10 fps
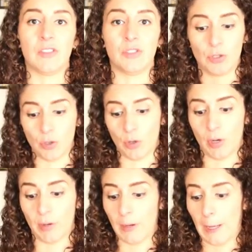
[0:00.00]
Do
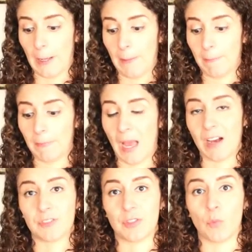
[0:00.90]
your, um,
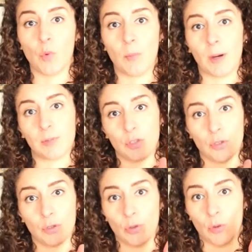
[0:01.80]
after the warm up, you
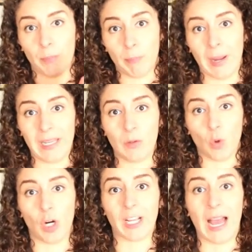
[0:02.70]
do your main
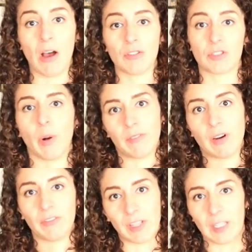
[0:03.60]
workout, whatever
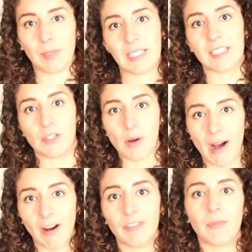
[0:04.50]
availability you
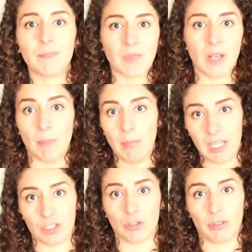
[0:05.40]
have.
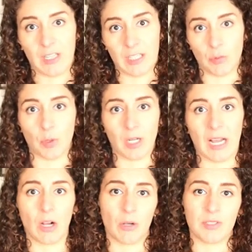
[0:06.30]
Make sure that your
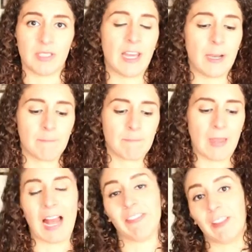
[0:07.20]
workout goes there
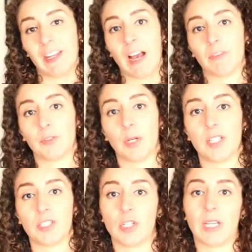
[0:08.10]
and then
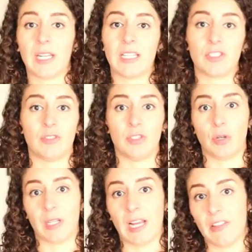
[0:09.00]
afterwards you can
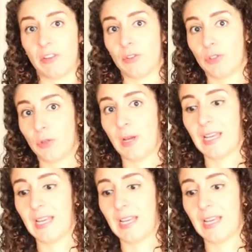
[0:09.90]
you can either do